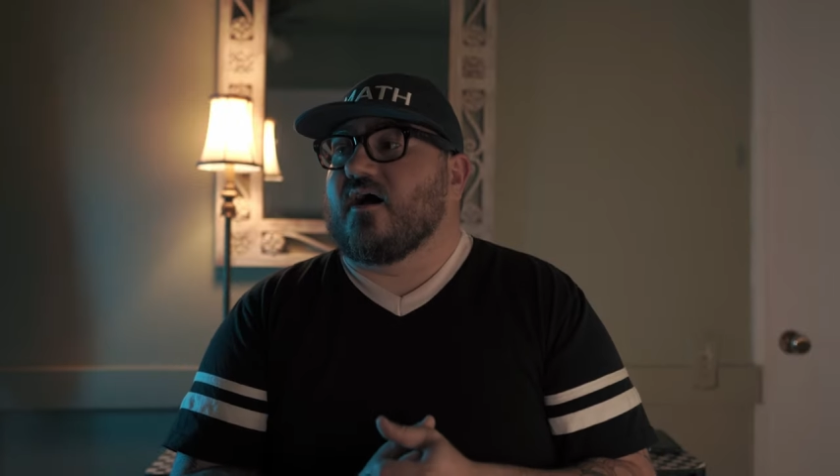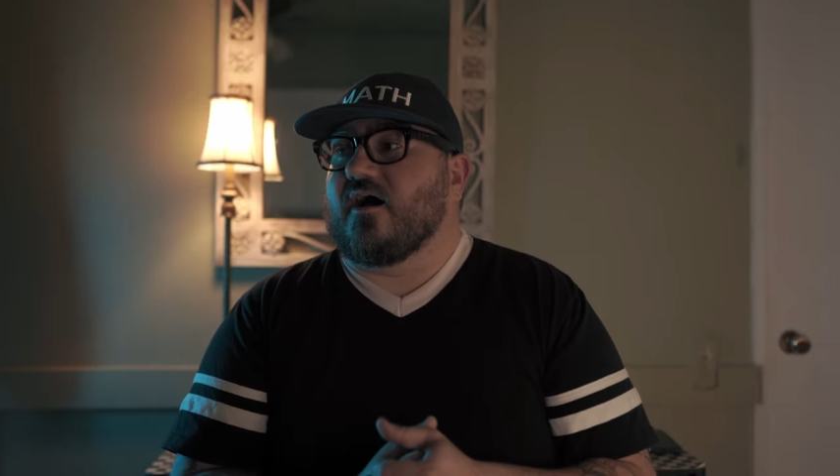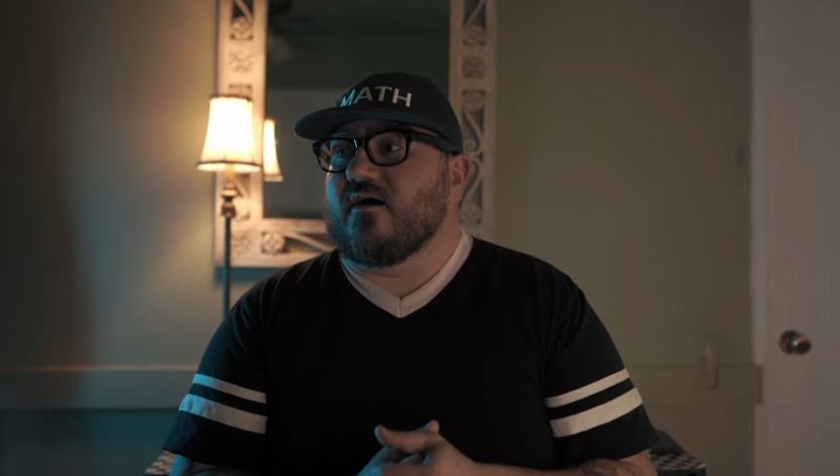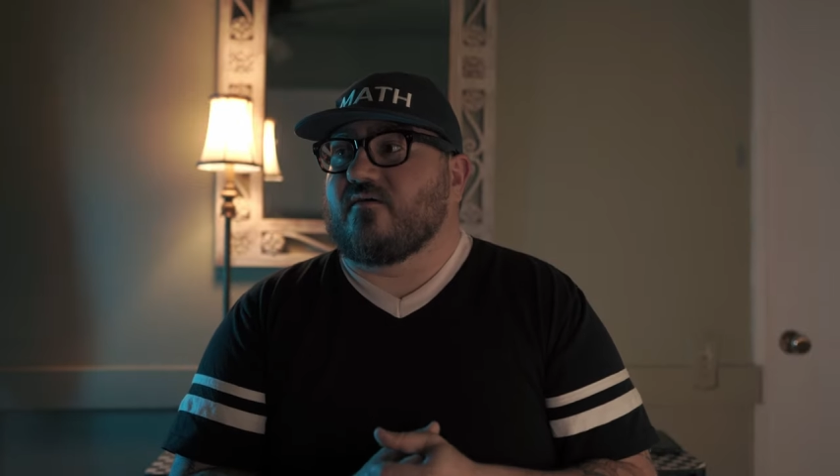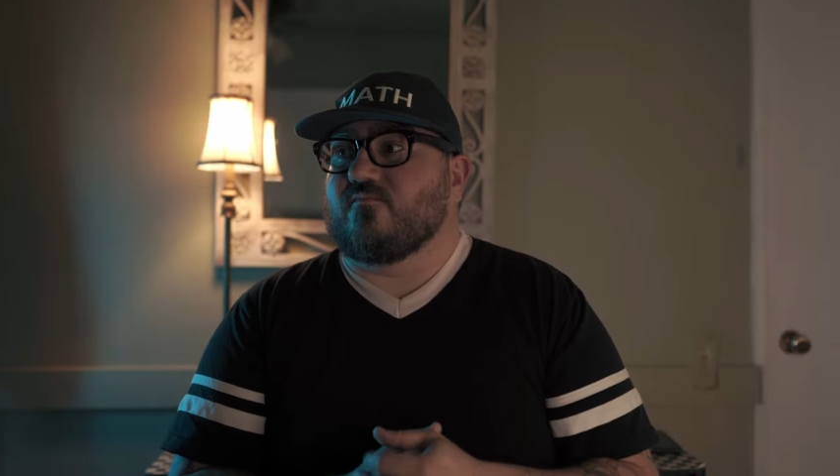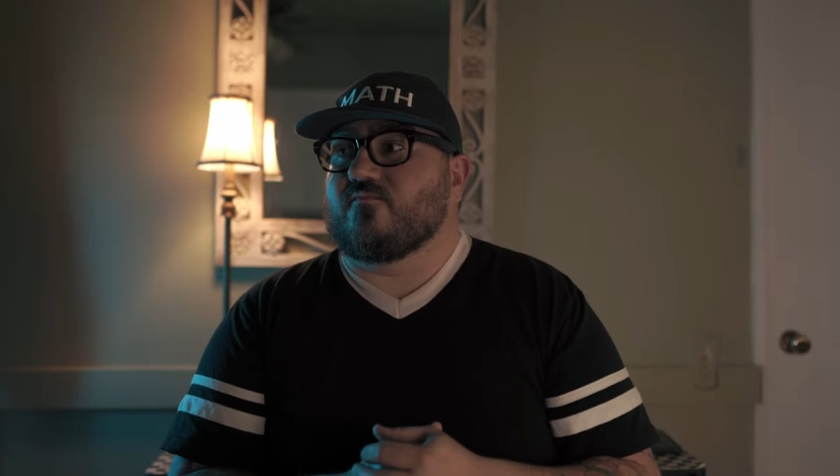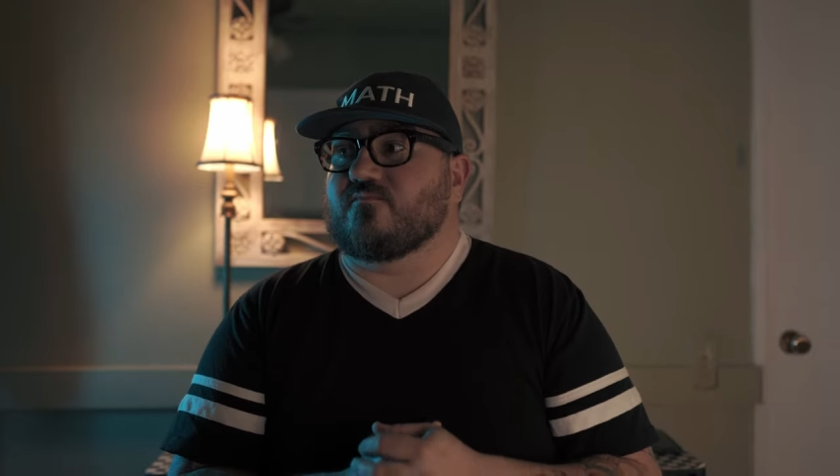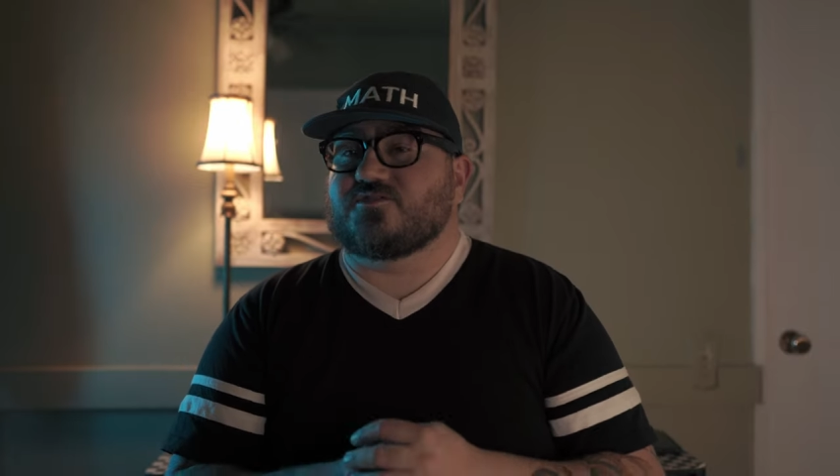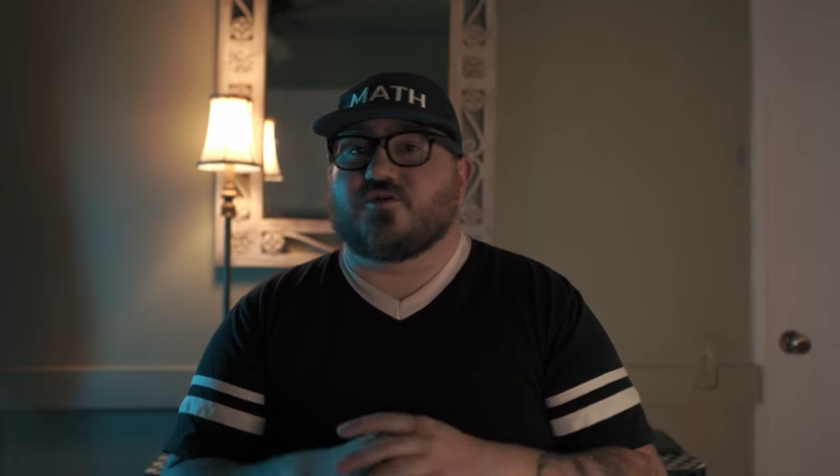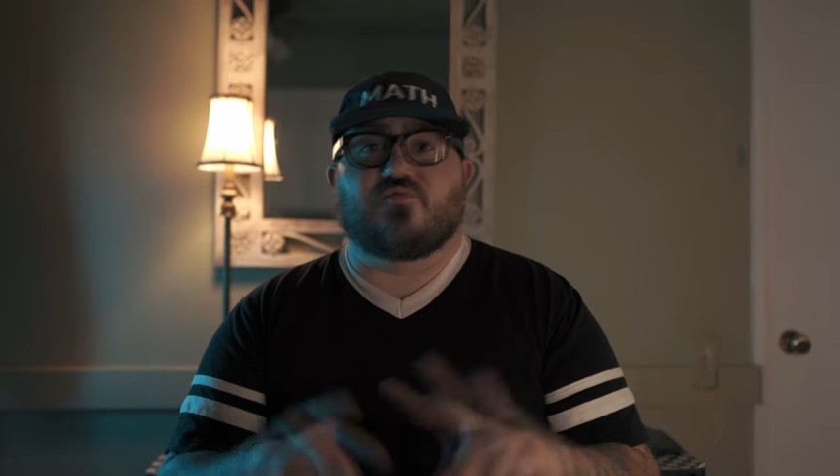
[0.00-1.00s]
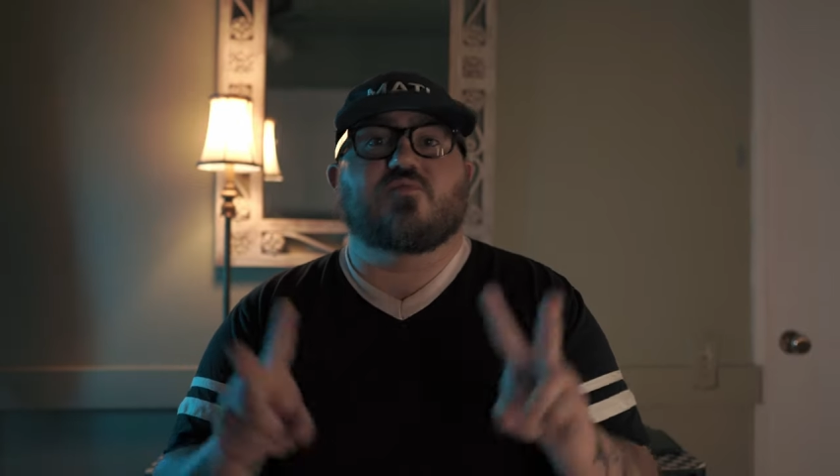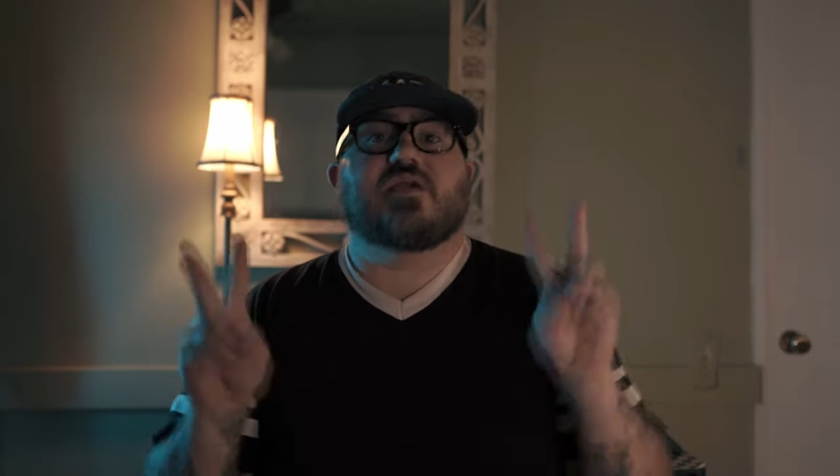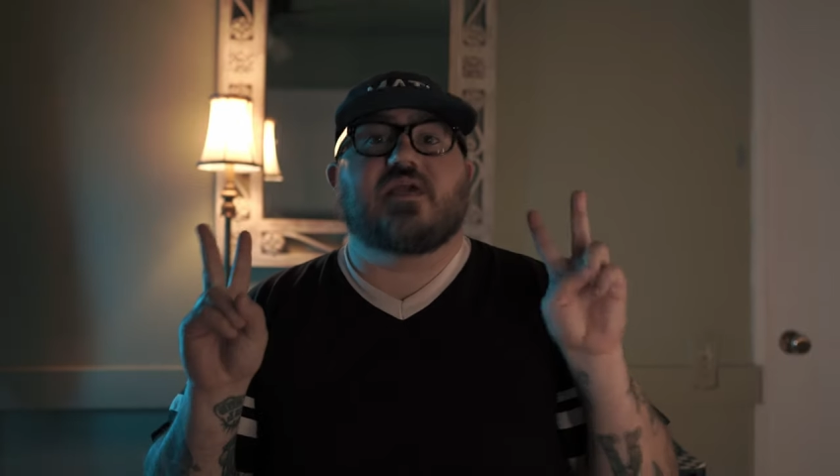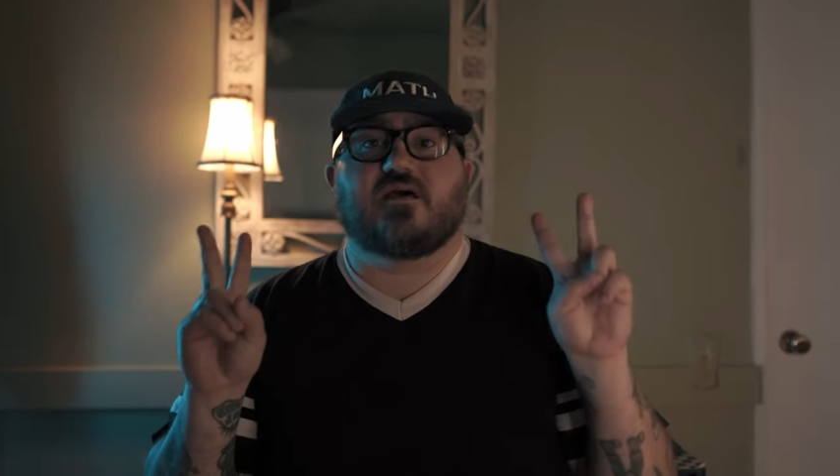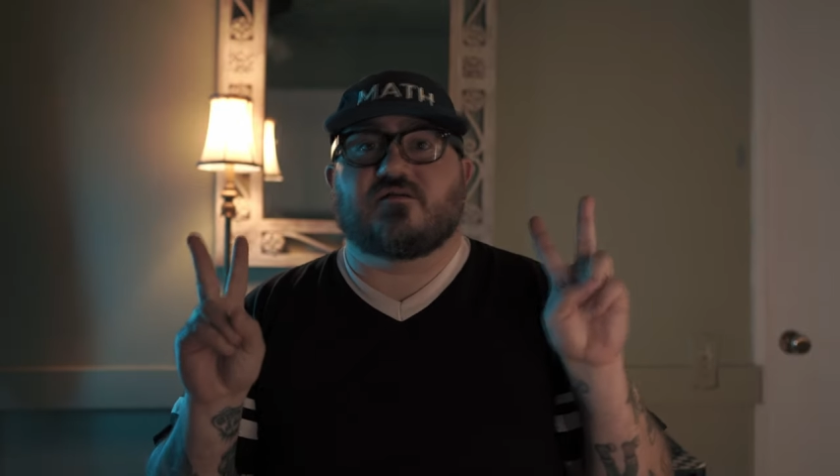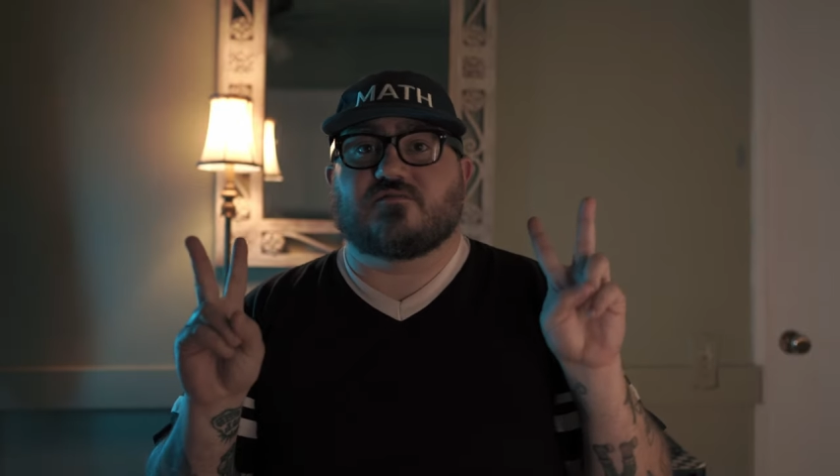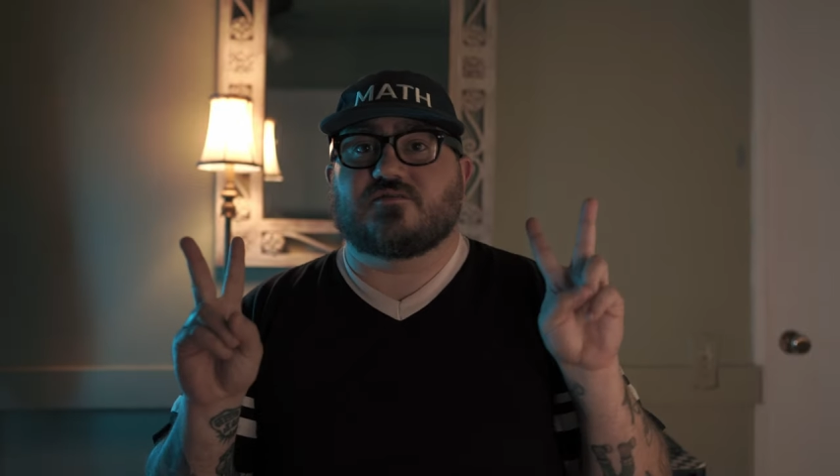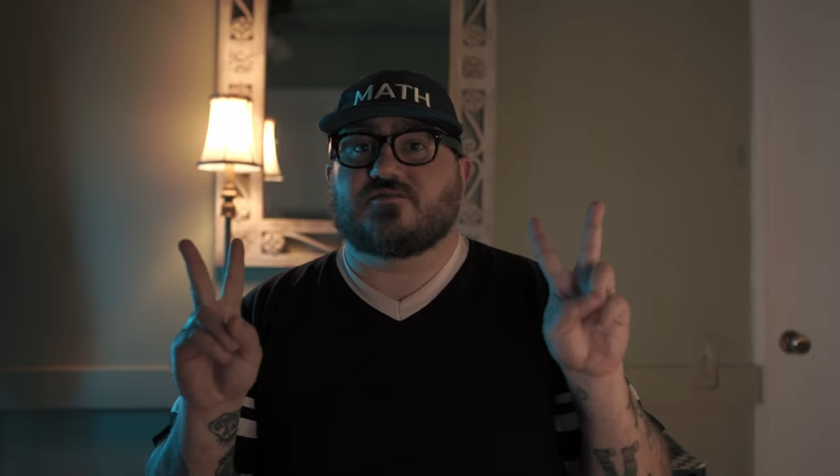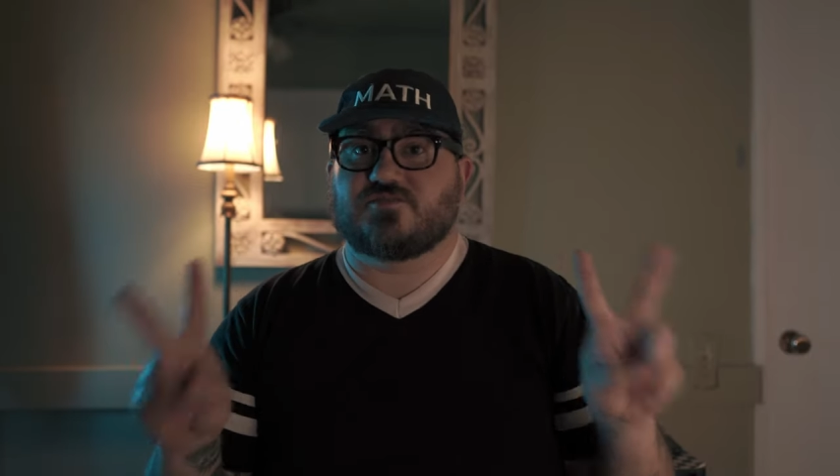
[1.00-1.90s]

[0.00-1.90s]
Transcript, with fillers: um, so we held